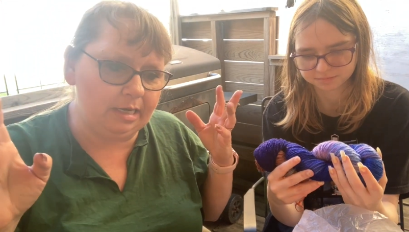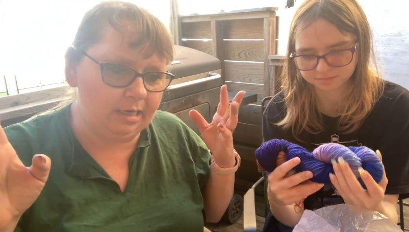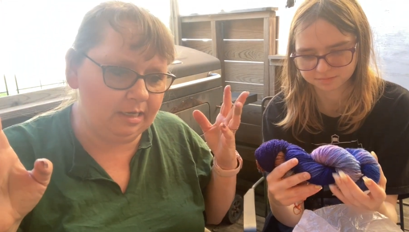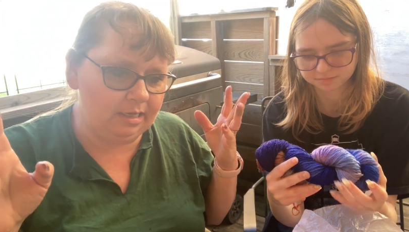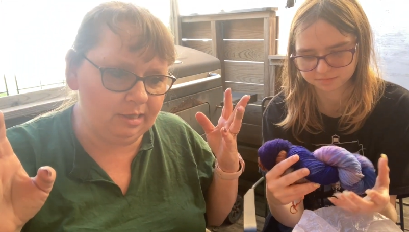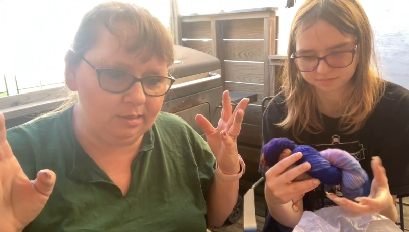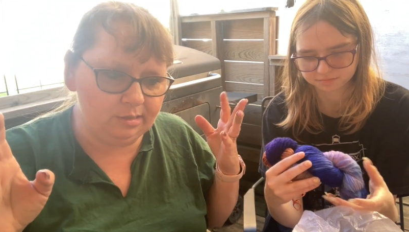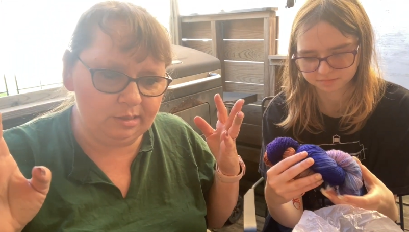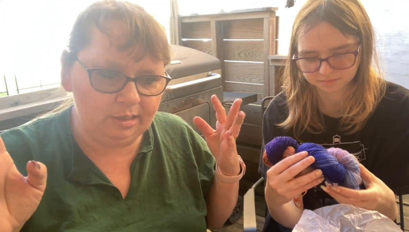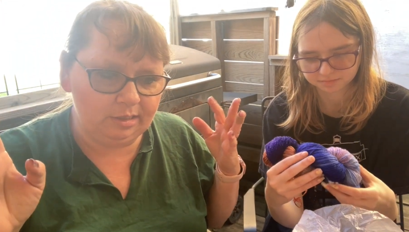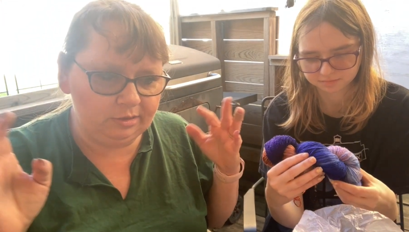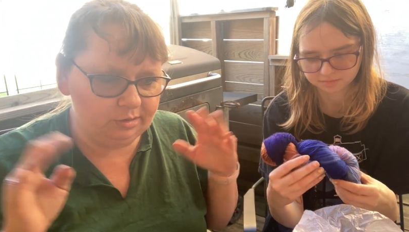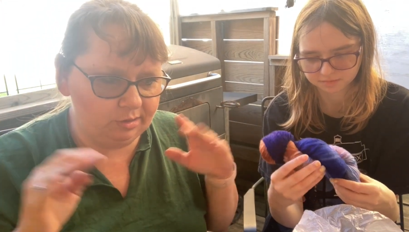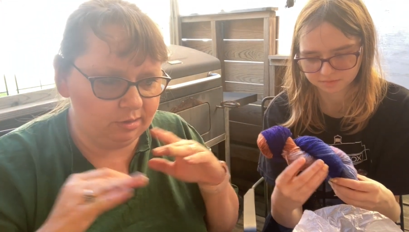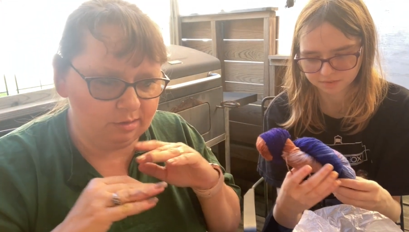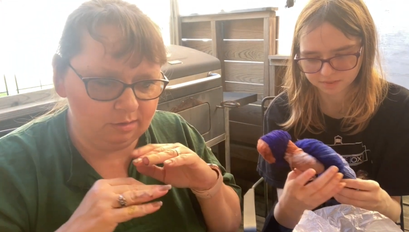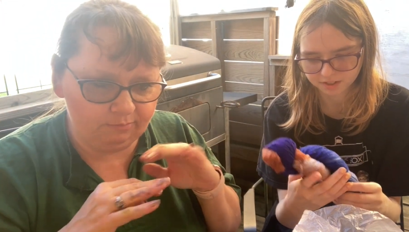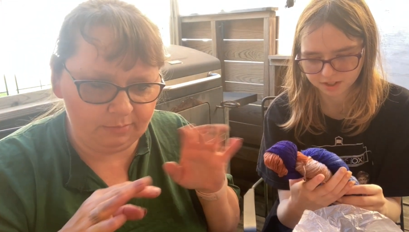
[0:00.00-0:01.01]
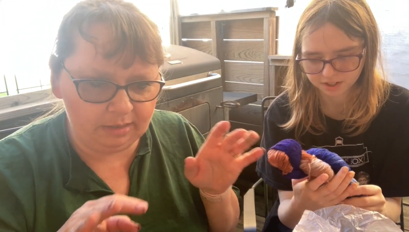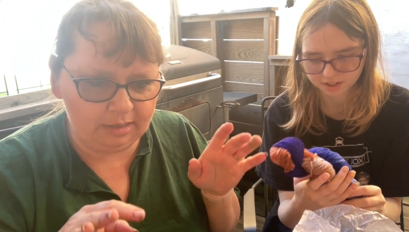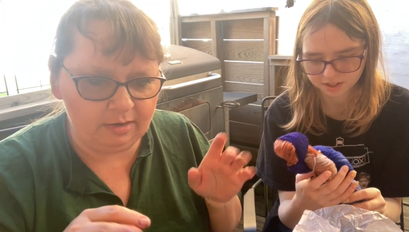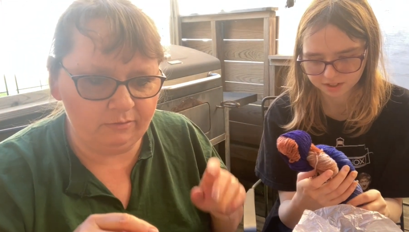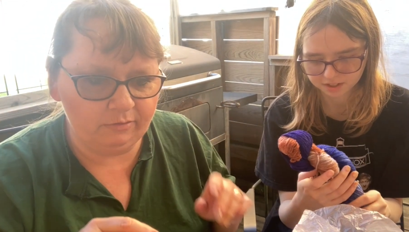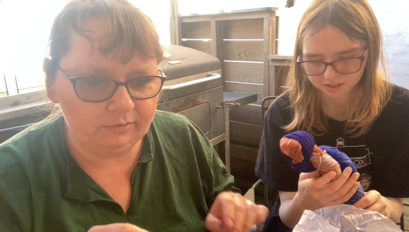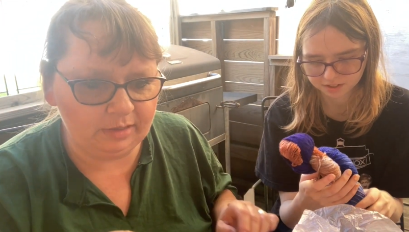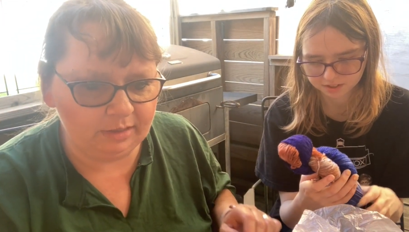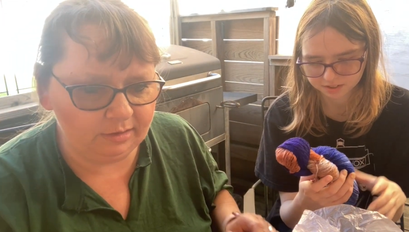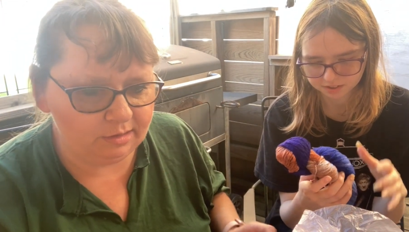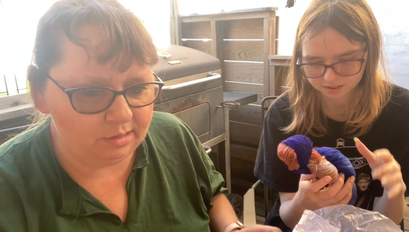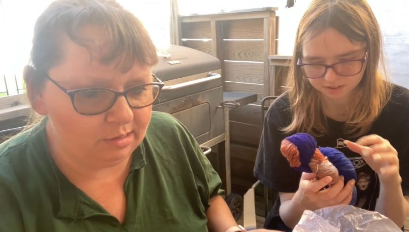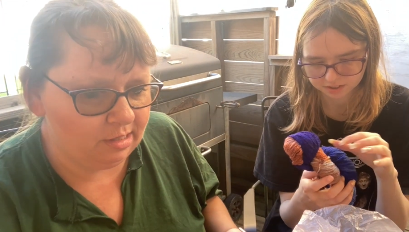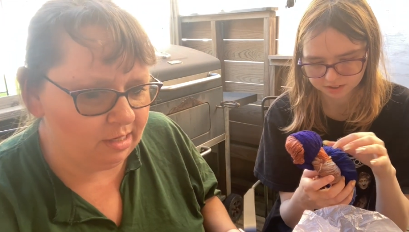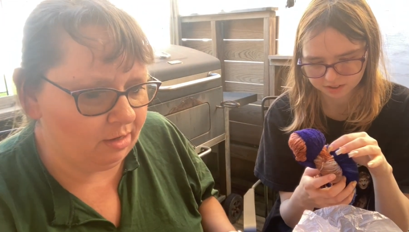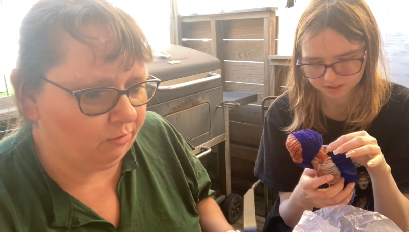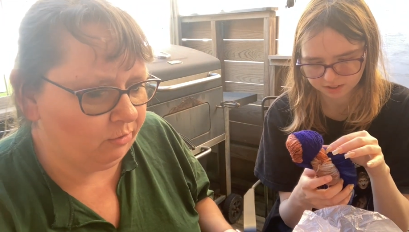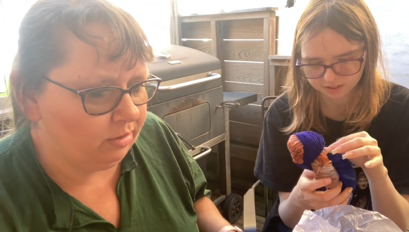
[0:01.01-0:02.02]
Speaker 1: it easy, just make everything
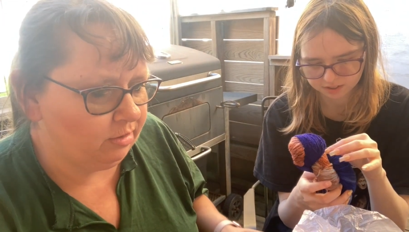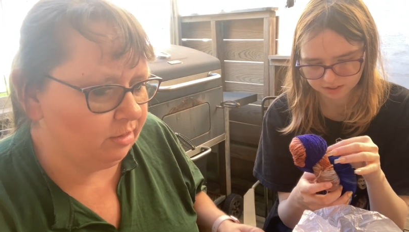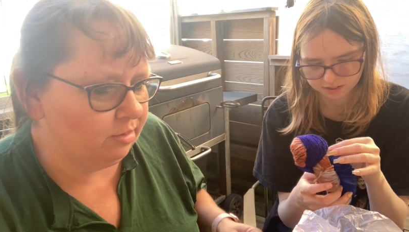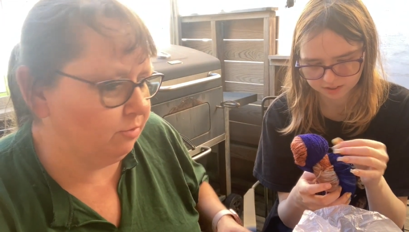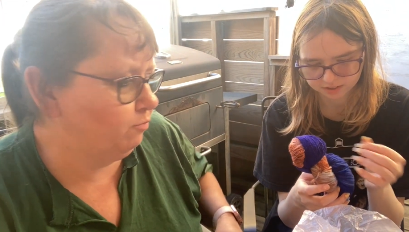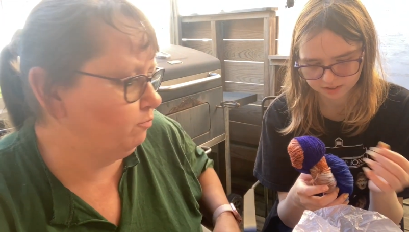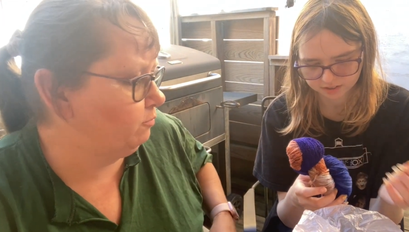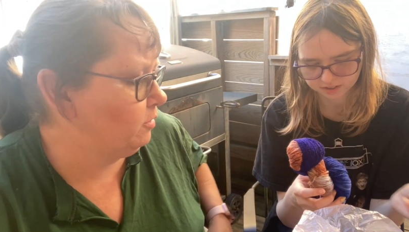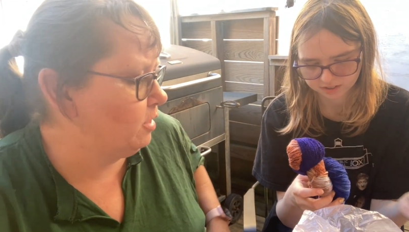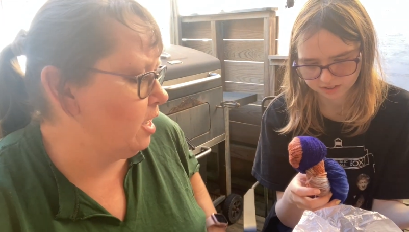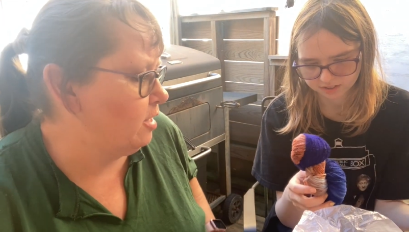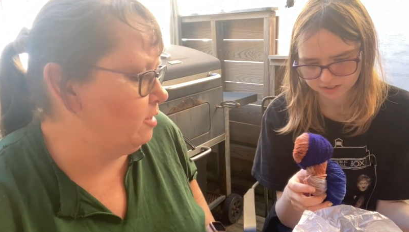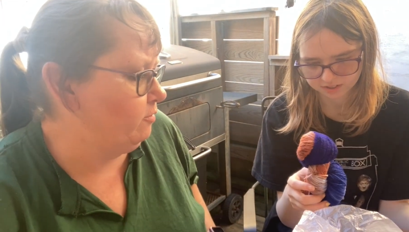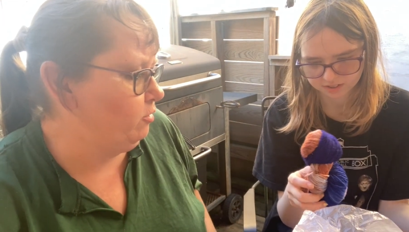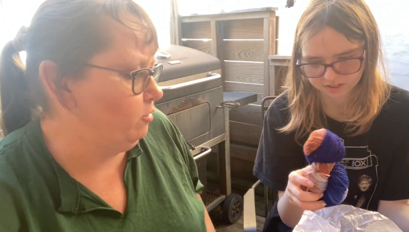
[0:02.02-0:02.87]
DK white. That's kind of